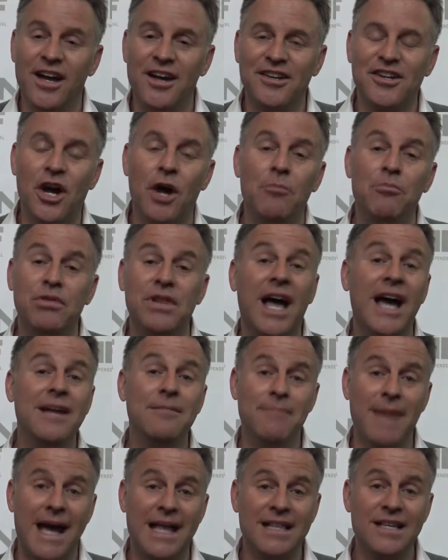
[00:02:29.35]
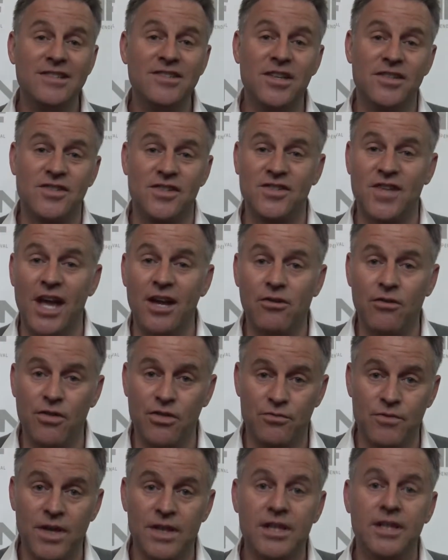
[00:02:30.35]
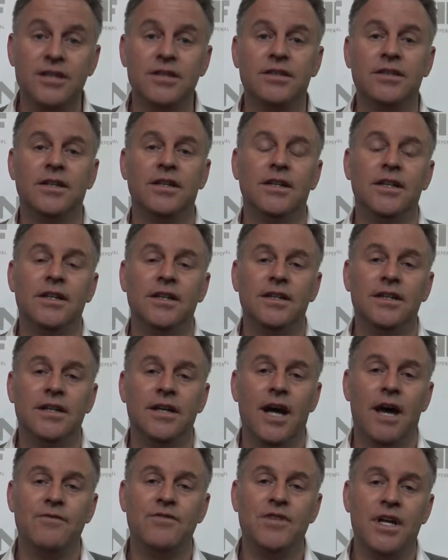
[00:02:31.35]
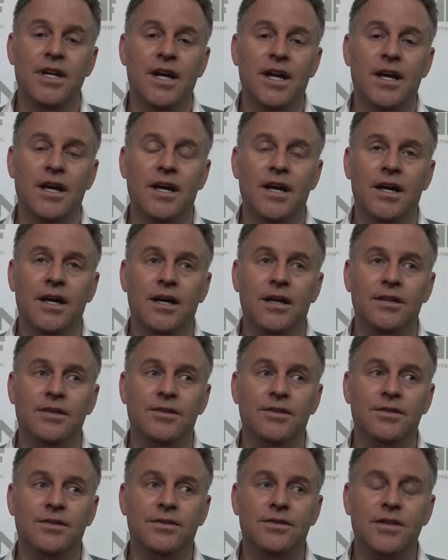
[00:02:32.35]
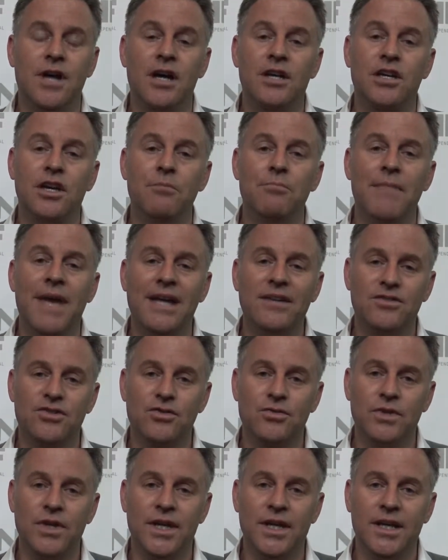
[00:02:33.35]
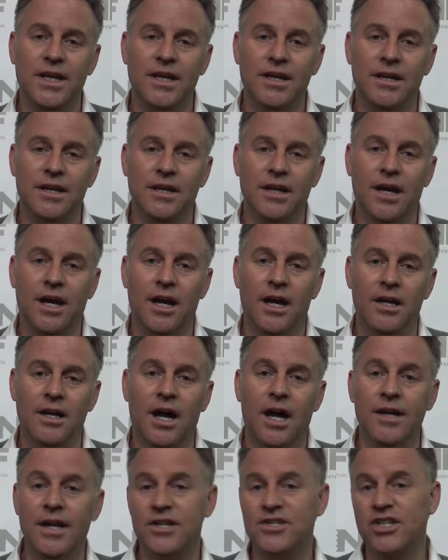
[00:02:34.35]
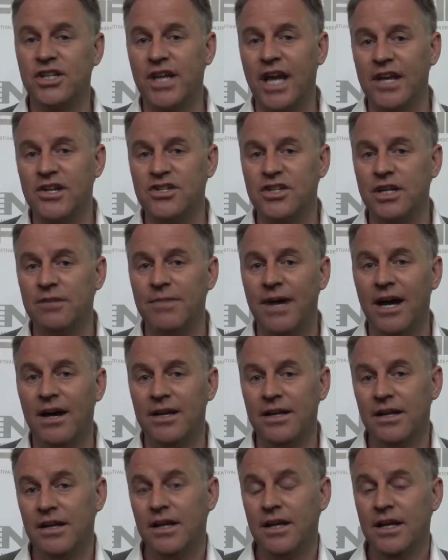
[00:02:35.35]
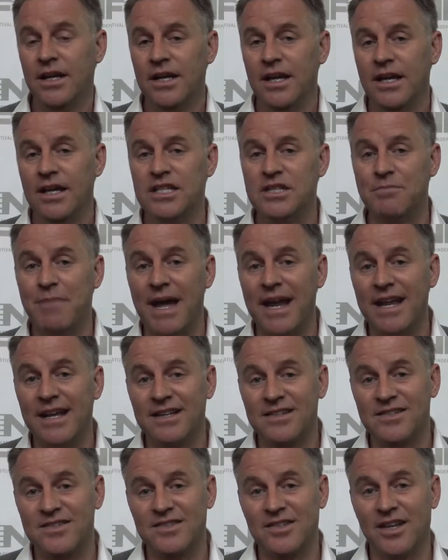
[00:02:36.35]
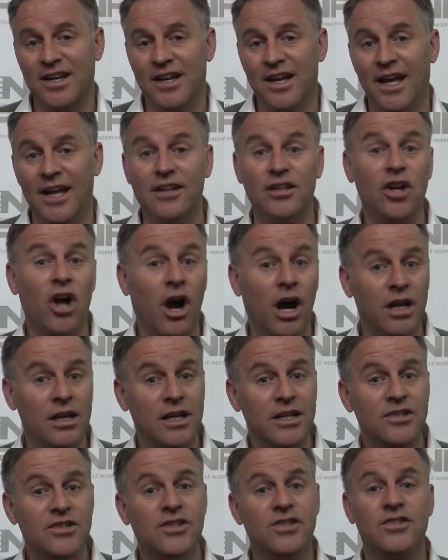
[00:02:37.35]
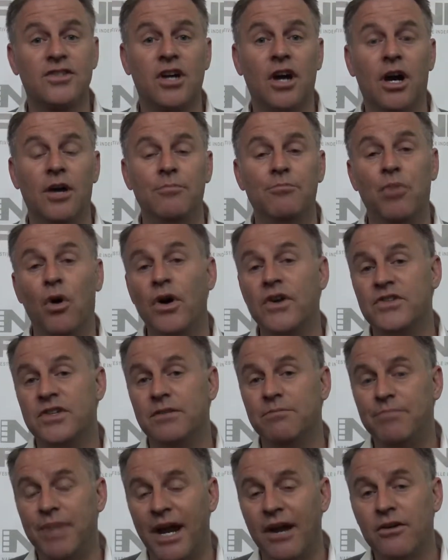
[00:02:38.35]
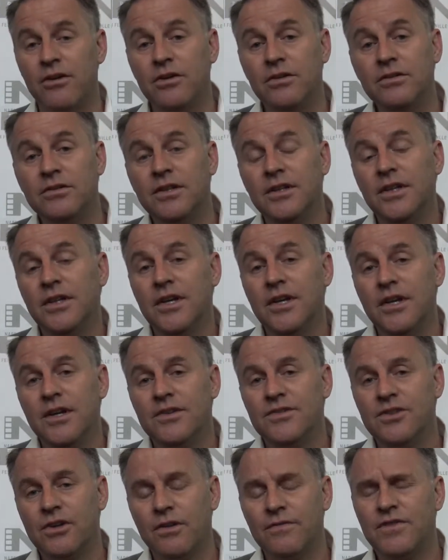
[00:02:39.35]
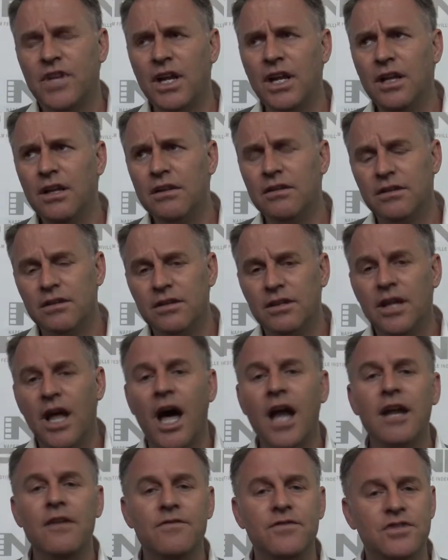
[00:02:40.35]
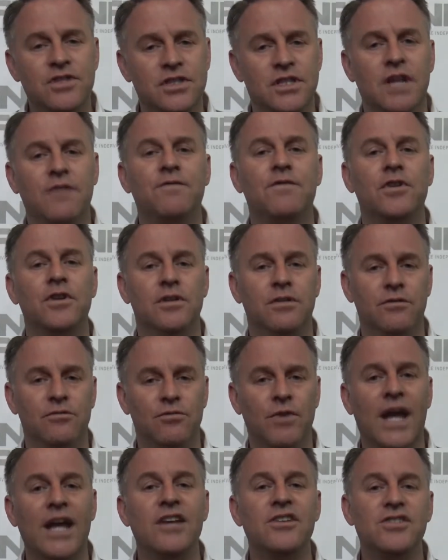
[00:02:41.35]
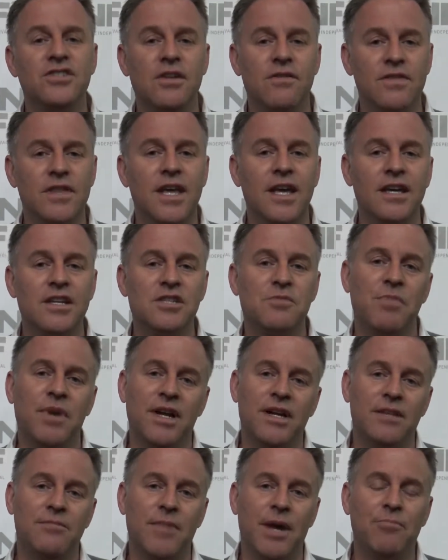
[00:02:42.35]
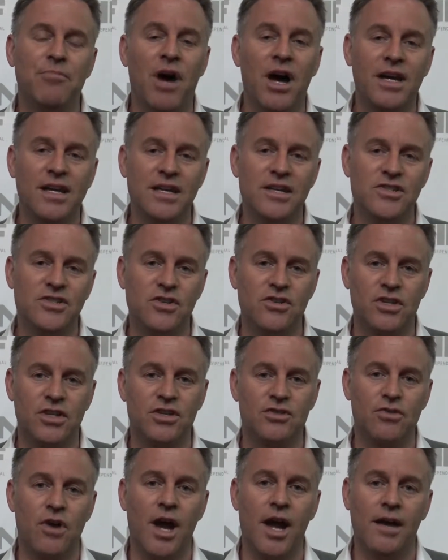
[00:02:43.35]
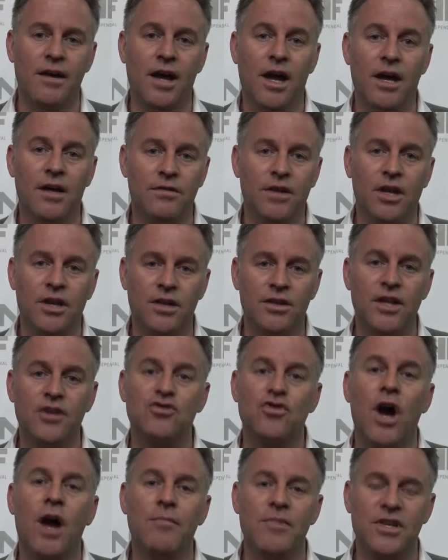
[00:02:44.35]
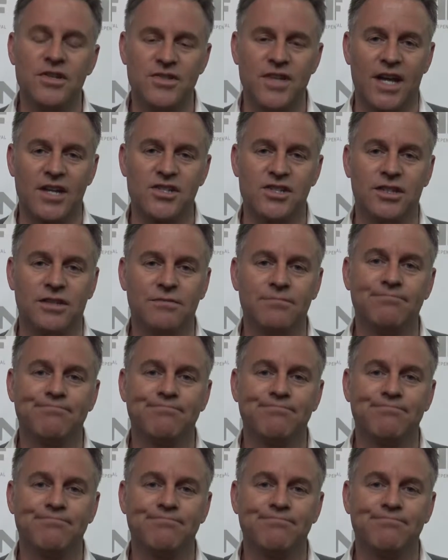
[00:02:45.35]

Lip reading: called Blind Malice. It's a psycho thriller. I've done a documentary on education about Hispanics and college. It's called Boys in Peril. So I've done a lot of different range of things, but my pocket is usually dry in the drama section.